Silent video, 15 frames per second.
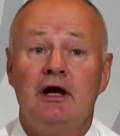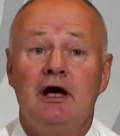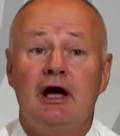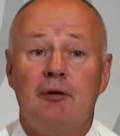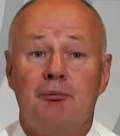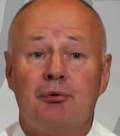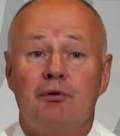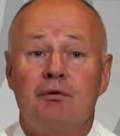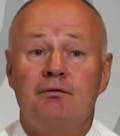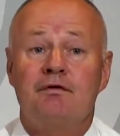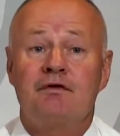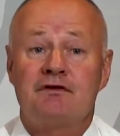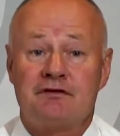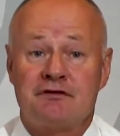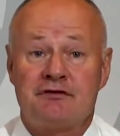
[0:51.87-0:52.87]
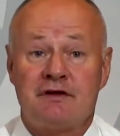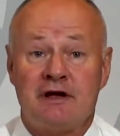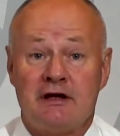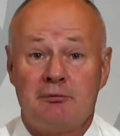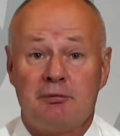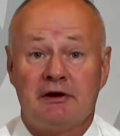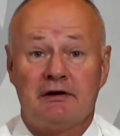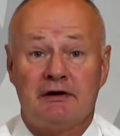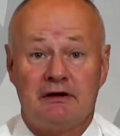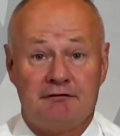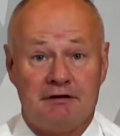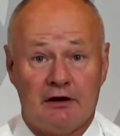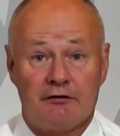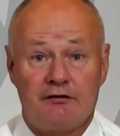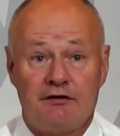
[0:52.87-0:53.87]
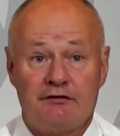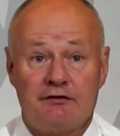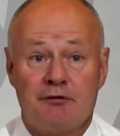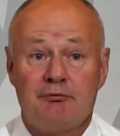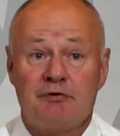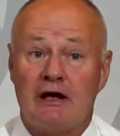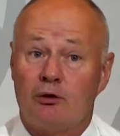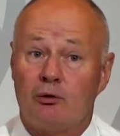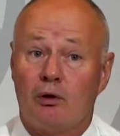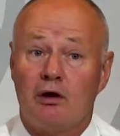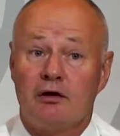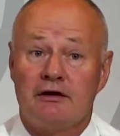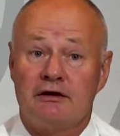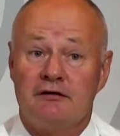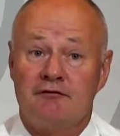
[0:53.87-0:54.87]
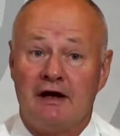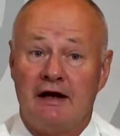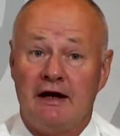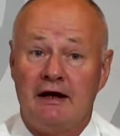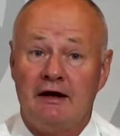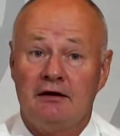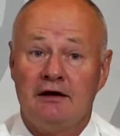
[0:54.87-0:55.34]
improve the sustainability of health systems and quality of care,